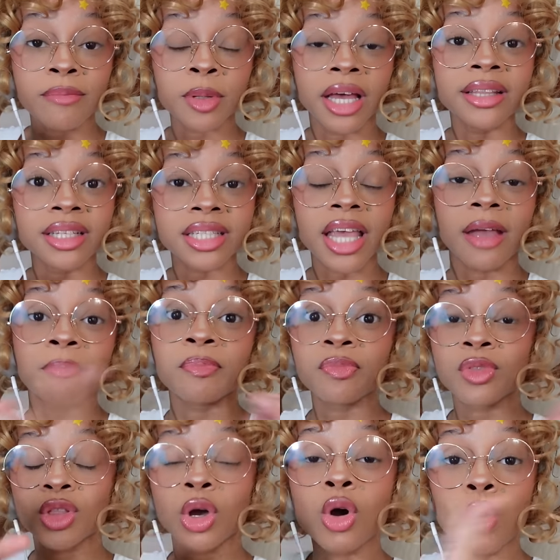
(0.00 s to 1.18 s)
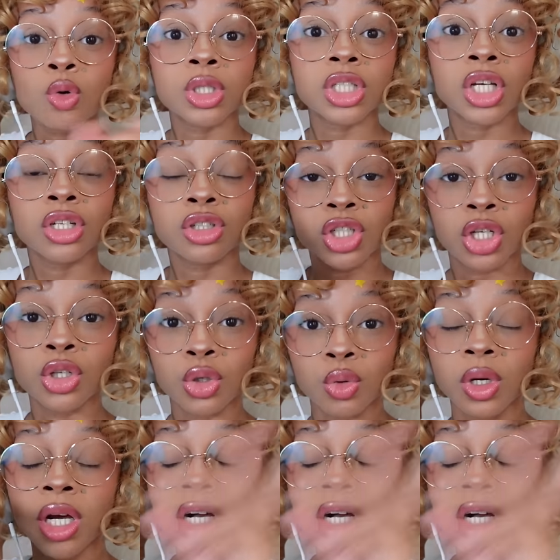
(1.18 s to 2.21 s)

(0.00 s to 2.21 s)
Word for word: playing this game. Those two,